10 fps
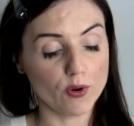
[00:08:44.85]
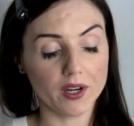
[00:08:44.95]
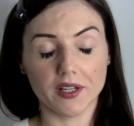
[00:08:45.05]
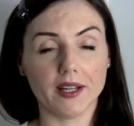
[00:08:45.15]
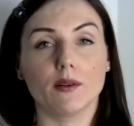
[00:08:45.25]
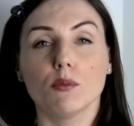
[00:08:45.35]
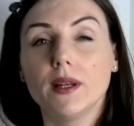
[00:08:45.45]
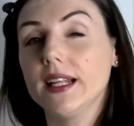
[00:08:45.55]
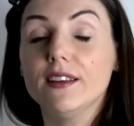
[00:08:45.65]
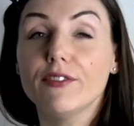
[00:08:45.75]
and are now
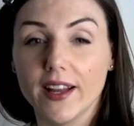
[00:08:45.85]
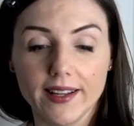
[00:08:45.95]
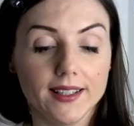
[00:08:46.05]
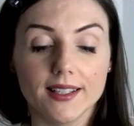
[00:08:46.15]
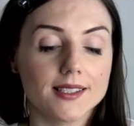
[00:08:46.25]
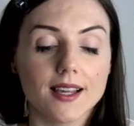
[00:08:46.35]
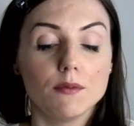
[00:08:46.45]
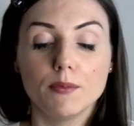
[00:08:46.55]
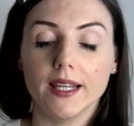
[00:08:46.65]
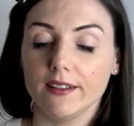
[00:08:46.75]
completely fine is
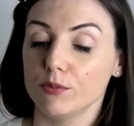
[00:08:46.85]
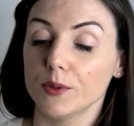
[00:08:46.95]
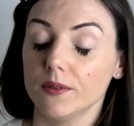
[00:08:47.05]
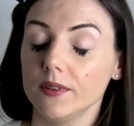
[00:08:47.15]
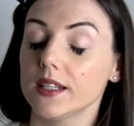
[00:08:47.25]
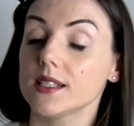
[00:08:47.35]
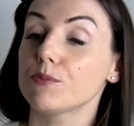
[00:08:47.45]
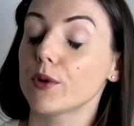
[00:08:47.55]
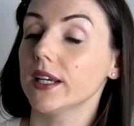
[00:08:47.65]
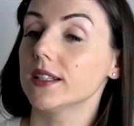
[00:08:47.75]
unbelievable. It's
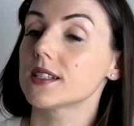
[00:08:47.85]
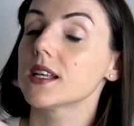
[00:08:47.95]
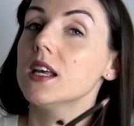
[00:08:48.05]
brilliant.